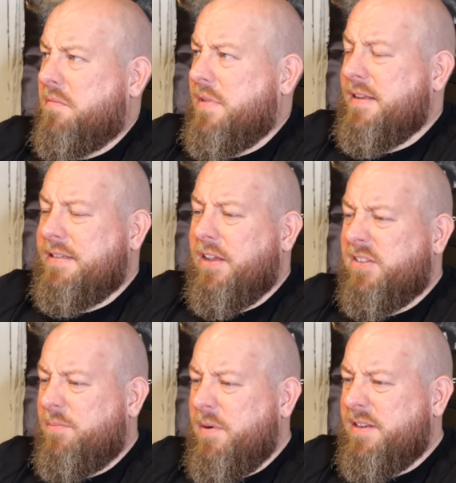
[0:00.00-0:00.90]
That
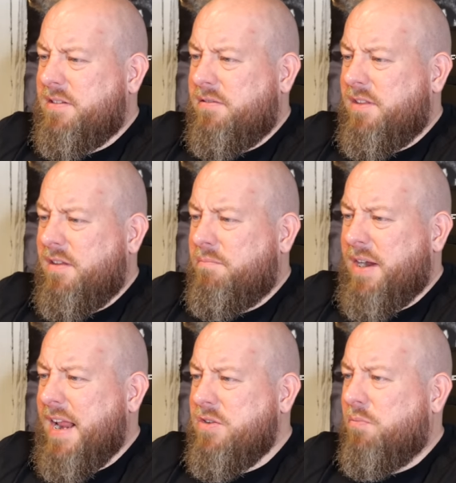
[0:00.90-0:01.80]
sells pretty much the
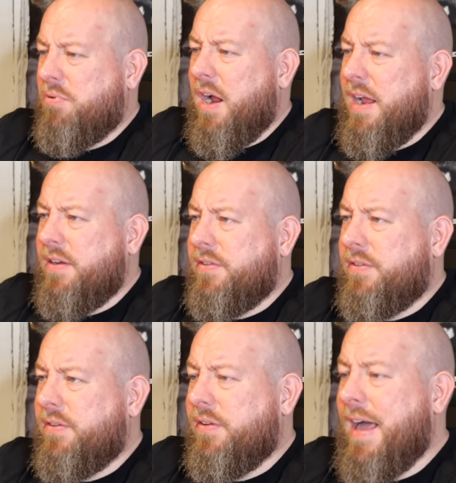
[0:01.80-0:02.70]
brand new price.